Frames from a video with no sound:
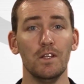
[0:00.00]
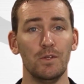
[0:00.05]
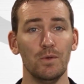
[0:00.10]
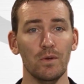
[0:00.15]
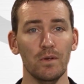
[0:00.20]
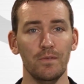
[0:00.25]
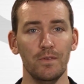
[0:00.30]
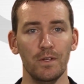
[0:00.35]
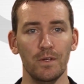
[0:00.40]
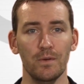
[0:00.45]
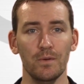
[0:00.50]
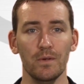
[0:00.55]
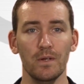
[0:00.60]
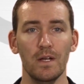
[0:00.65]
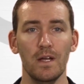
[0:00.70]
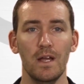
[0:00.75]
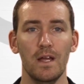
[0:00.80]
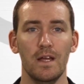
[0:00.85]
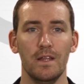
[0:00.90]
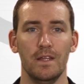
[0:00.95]
To review,
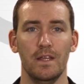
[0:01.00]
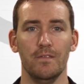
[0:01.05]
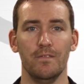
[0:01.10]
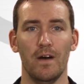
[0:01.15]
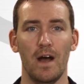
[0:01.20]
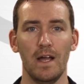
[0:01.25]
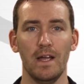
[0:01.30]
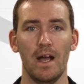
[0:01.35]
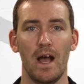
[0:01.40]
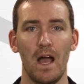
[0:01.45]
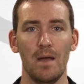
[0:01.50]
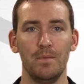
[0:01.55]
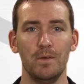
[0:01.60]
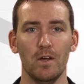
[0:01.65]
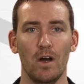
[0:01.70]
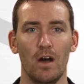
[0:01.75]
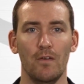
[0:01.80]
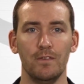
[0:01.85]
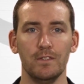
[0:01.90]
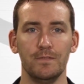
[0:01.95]
the Avaya IP
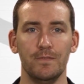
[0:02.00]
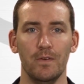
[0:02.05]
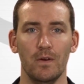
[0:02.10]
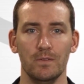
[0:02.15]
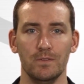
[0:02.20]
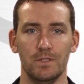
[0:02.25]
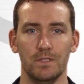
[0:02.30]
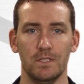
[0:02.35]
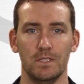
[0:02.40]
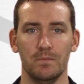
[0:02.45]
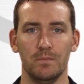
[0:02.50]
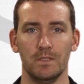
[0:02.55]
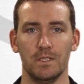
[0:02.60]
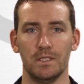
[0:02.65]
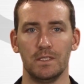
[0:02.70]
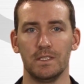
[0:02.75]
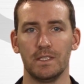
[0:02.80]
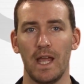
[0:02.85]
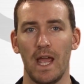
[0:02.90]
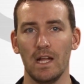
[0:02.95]
Office phone system is a
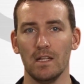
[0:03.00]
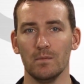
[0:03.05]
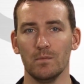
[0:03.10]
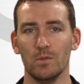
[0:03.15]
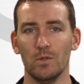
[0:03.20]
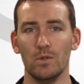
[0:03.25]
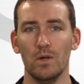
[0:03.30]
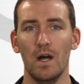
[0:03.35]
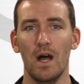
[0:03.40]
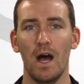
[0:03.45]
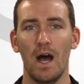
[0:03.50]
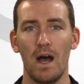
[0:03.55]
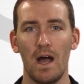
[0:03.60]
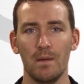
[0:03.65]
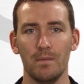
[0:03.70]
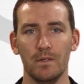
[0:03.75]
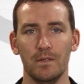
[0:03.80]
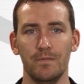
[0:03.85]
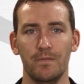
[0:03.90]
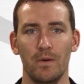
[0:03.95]
scalable,
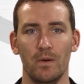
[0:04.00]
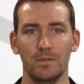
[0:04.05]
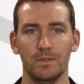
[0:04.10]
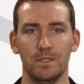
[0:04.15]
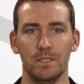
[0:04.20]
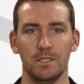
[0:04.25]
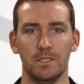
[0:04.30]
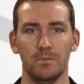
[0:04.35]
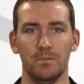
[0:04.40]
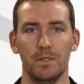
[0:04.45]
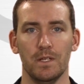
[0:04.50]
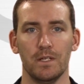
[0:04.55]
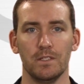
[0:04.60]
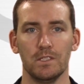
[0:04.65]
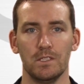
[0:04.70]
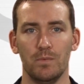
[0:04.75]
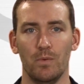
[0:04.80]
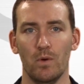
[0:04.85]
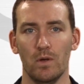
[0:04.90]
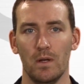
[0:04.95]
hybrid phone system that can
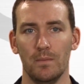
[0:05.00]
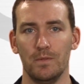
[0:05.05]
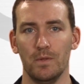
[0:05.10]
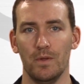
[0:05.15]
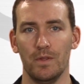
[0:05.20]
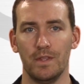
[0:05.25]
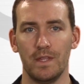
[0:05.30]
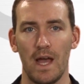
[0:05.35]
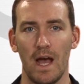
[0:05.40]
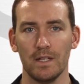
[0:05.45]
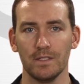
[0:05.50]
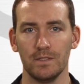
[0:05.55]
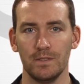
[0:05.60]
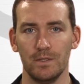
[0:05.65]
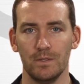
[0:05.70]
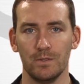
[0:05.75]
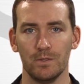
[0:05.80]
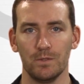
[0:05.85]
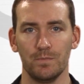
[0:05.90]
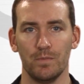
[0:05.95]
support up to 1,000
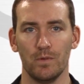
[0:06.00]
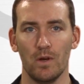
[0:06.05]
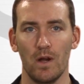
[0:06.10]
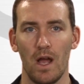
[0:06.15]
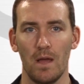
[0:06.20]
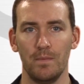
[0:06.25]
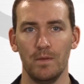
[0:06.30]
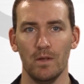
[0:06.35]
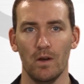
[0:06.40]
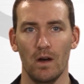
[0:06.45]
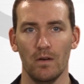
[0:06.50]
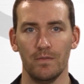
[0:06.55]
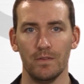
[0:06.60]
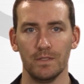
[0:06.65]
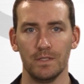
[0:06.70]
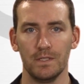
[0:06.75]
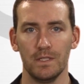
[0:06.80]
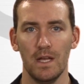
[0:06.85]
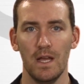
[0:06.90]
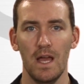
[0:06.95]
users per IP
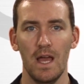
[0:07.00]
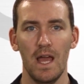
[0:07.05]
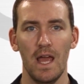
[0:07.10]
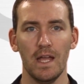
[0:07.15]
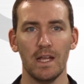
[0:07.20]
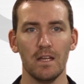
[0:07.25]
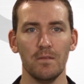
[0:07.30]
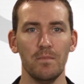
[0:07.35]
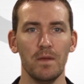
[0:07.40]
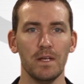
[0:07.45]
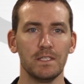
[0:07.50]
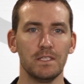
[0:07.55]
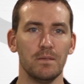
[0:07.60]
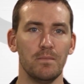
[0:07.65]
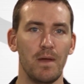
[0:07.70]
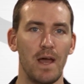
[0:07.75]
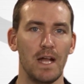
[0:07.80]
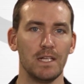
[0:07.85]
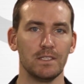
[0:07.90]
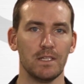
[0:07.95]
Office and can mix and
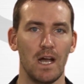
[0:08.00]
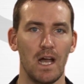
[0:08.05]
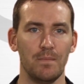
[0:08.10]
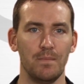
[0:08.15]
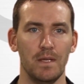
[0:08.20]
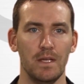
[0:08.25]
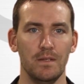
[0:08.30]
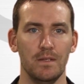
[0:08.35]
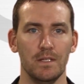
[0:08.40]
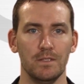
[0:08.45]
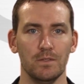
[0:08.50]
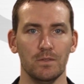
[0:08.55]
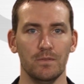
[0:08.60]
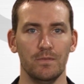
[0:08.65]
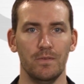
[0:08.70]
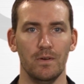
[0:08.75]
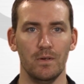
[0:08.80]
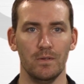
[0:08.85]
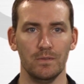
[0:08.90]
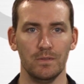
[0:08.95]
match IP and digital
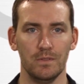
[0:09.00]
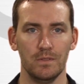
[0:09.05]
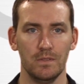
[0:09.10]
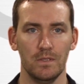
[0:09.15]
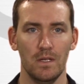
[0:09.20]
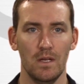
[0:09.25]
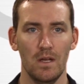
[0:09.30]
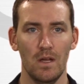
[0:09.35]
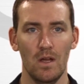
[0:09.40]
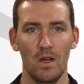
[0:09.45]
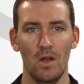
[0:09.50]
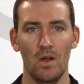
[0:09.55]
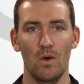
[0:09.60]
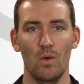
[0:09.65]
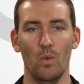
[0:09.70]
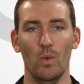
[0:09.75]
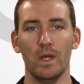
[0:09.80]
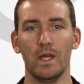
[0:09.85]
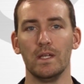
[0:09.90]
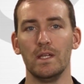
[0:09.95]
phones.
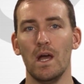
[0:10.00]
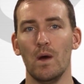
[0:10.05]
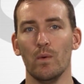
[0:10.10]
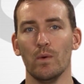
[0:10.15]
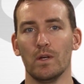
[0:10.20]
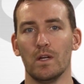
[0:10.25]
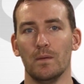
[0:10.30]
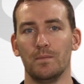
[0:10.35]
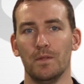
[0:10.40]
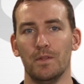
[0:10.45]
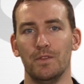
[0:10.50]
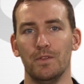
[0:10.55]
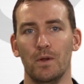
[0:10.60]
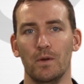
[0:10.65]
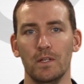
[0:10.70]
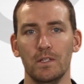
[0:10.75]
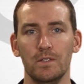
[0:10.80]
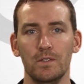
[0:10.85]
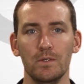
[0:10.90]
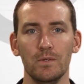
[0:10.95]
We can network up to
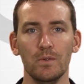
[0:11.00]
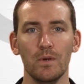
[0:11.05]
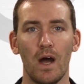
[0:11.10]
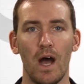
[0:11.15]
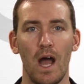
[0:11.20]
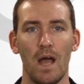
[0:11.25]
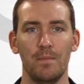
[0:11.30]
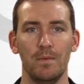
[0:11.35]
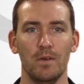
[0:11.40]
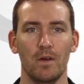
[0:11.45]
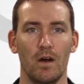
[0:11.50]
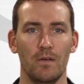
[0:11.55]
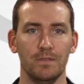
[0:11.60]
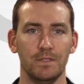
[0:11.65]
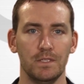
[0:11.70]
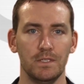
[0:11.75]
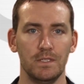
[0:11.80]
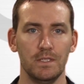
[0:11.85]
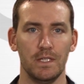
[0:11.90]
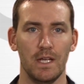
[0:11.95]
32 IP
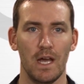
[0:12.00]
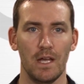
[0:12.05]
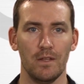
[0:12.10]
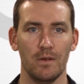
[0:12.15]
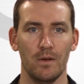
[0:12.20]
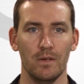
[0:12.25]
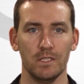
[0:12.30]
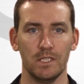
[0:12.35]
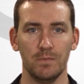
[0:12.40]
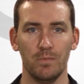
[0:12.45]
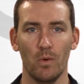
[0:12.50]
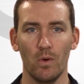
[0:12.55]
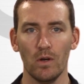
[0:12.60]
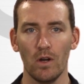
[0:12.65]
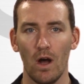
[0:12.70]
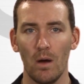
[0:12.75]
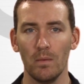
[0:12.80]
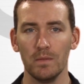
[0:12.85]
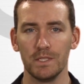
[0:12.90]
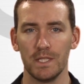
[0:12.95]
offices together and support
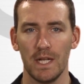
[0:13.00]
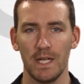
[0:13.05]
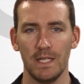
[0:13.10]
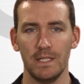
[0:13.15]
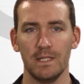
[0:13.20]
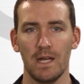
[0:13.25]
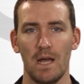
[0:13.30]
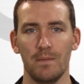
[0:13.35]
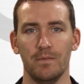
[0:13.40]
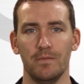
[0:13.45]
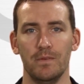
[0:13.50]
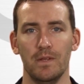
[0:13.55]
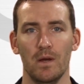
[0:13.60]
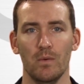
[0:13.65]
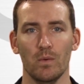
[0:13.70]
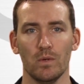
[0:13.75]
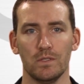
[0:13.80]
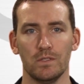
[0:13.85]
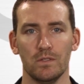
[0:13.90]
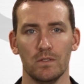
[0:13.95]
almost any type of
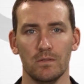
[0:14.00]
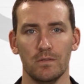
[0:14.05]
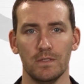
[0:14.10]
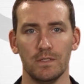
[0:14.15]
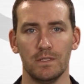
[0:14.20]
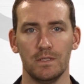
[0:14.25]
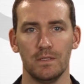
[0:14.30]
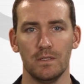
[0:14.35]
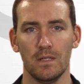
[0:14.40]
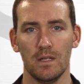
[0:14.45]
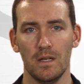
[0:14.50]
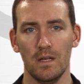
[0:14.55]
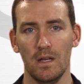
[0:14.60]
network service.